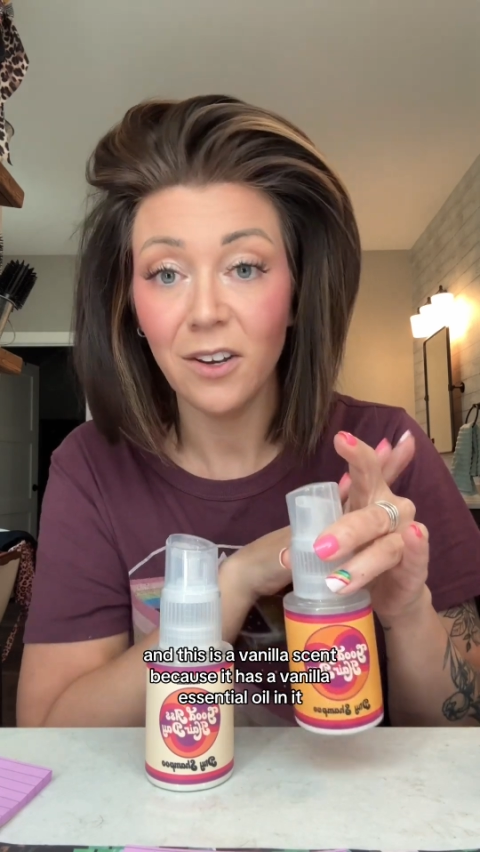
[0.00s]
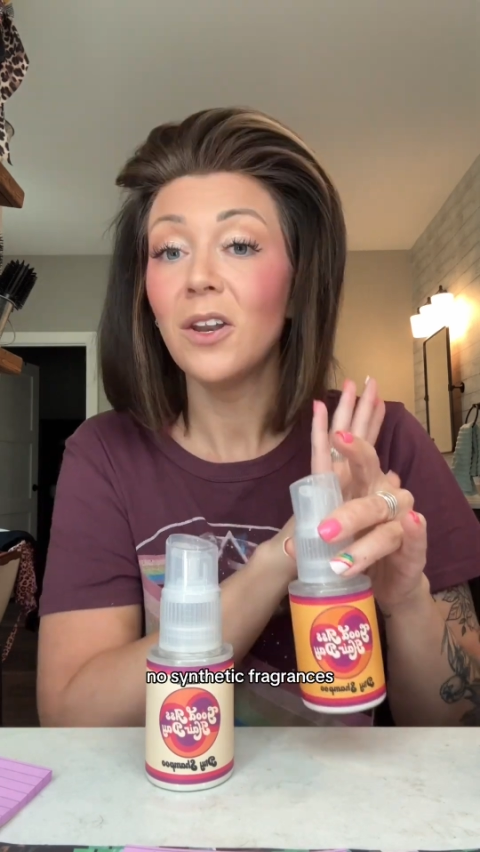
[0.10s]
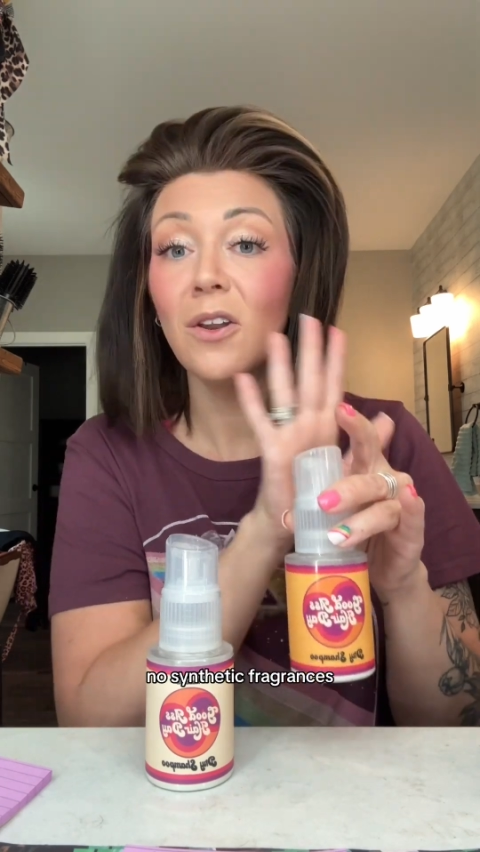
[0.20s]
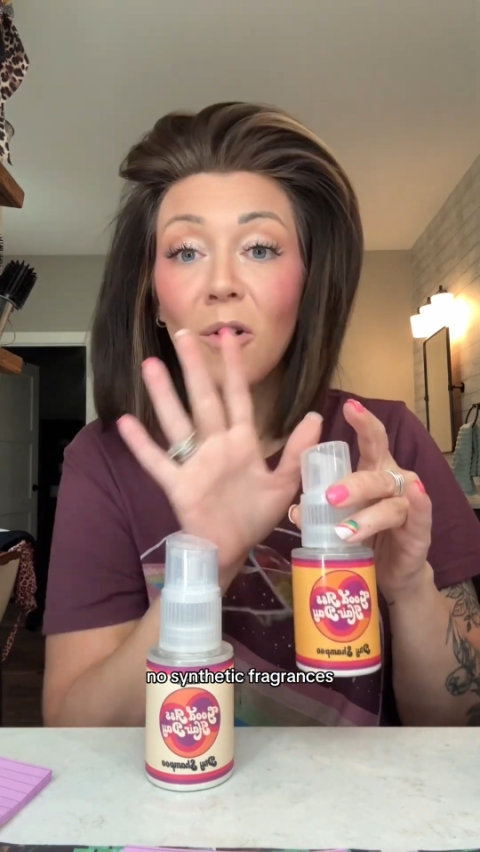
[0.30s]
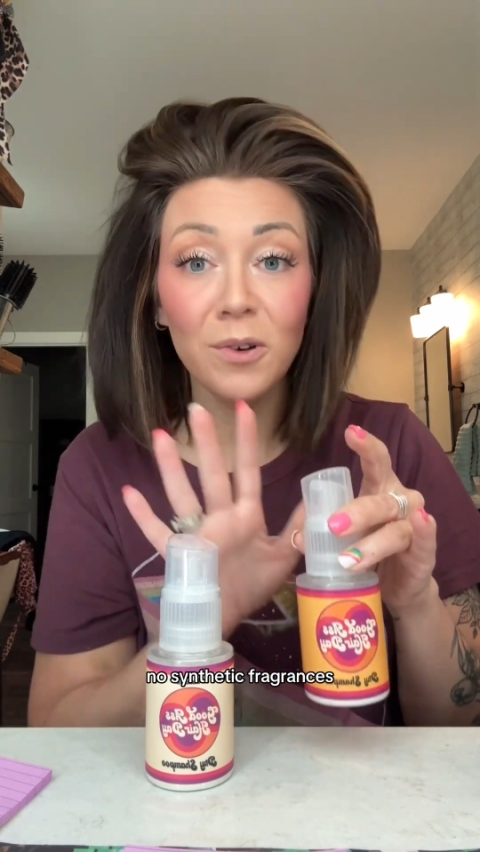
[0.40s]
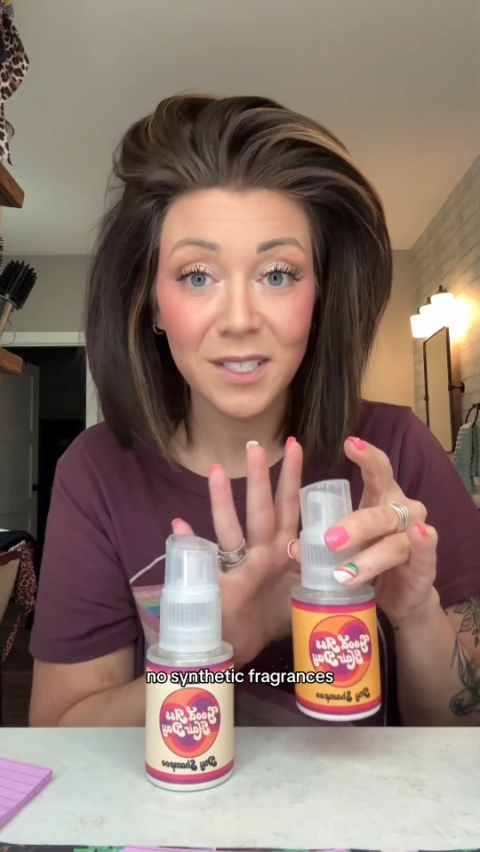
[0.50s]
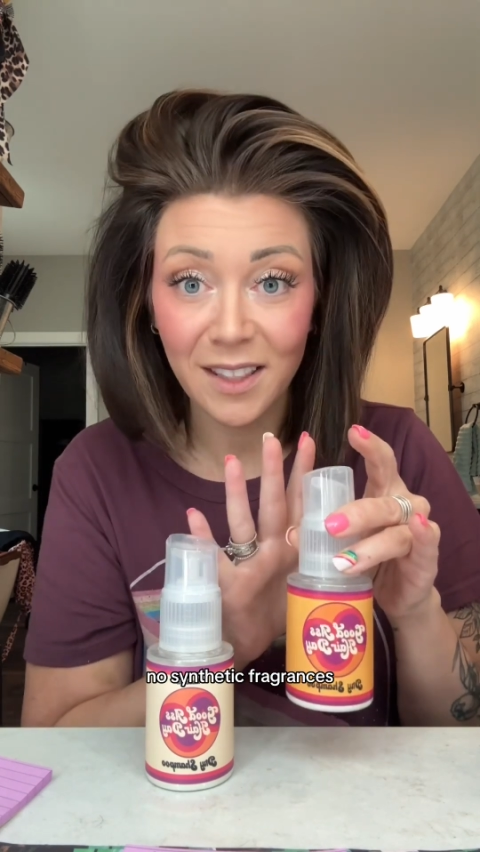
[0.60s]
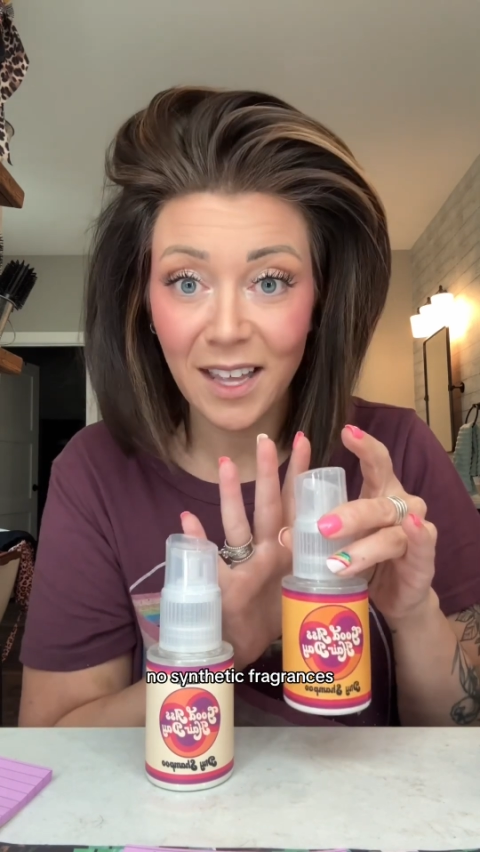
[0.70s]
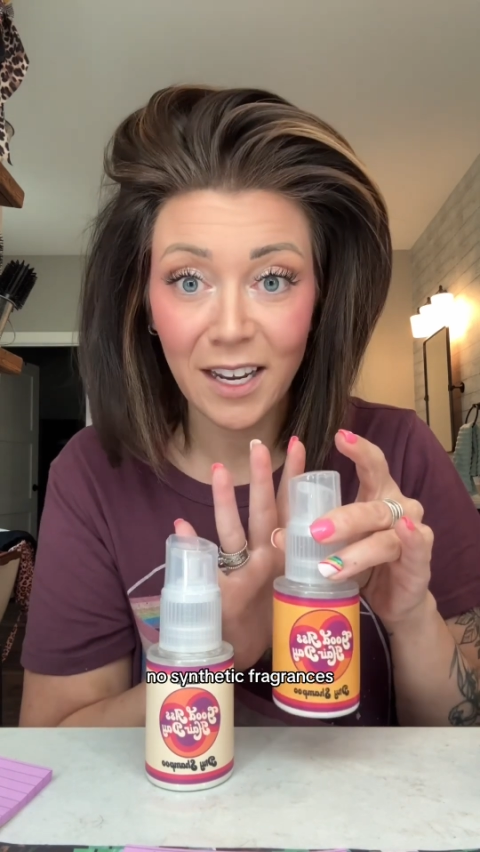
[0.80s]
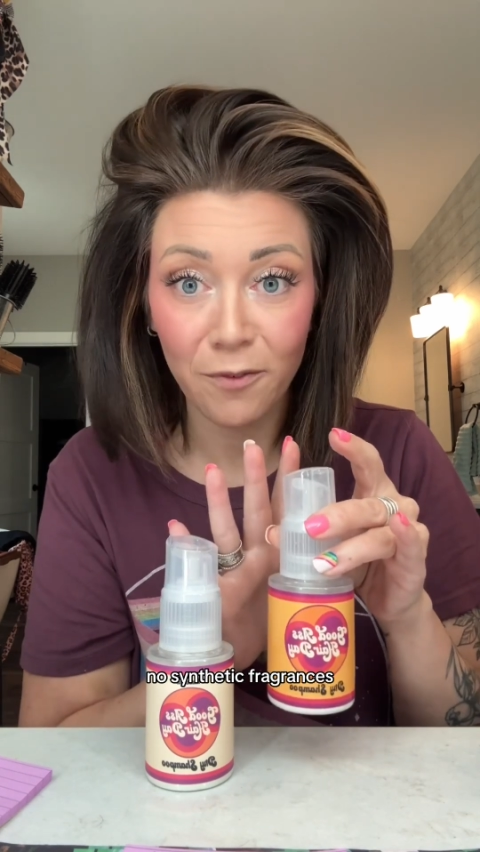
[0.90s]
No
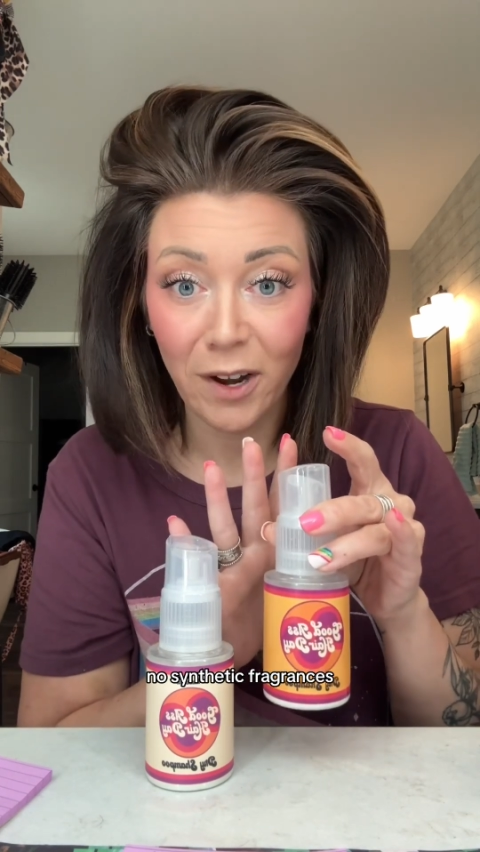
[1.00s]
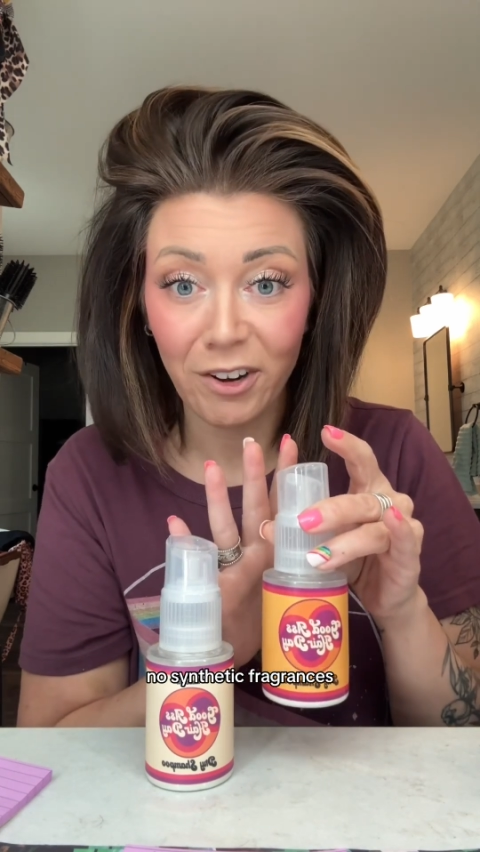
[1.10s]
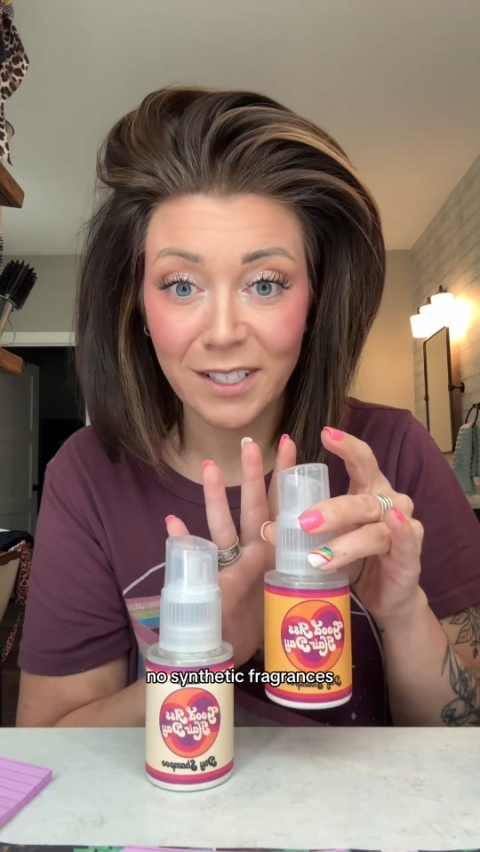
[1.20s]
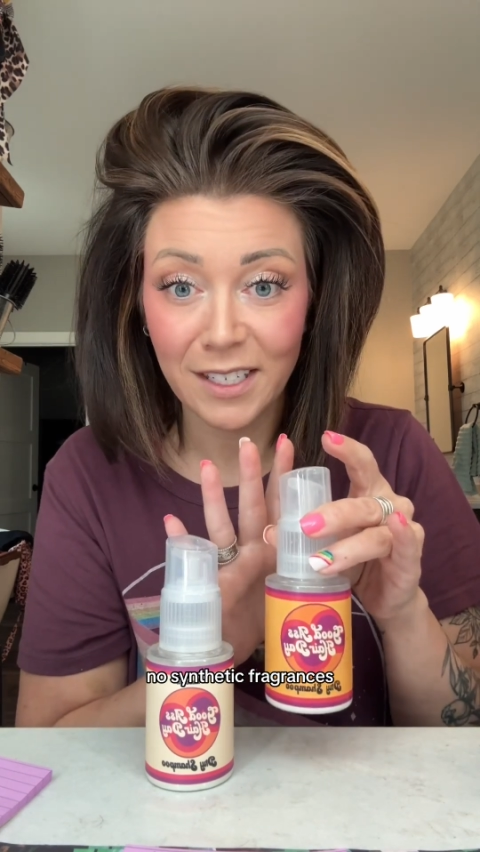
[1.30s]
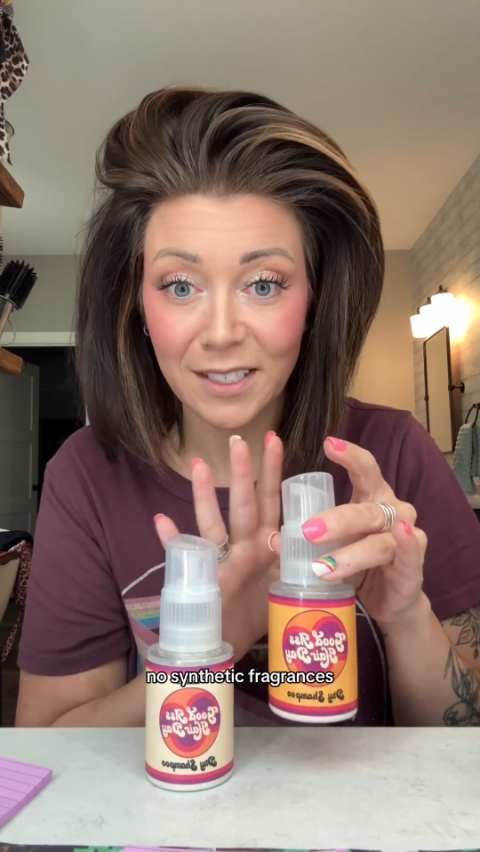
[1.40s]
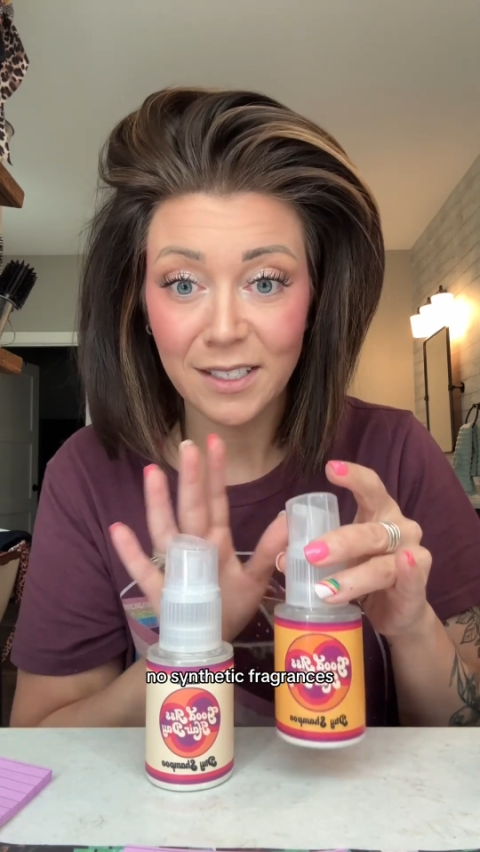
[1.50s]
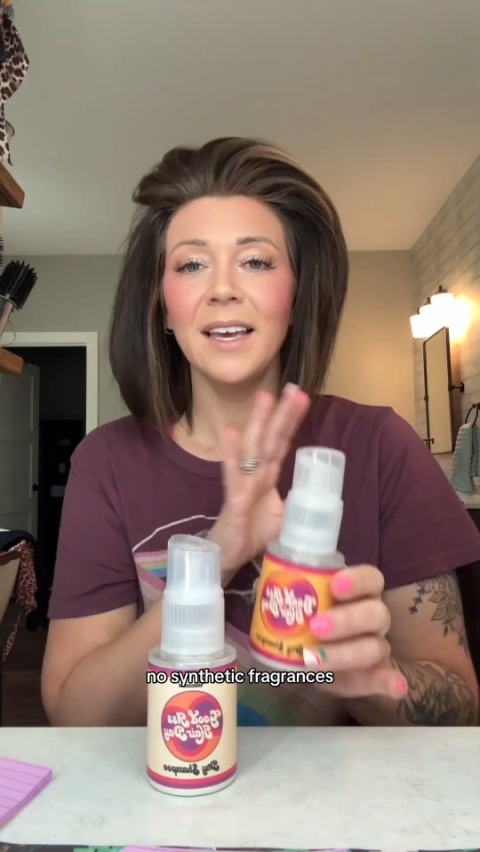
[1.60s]
synthetic fragrances.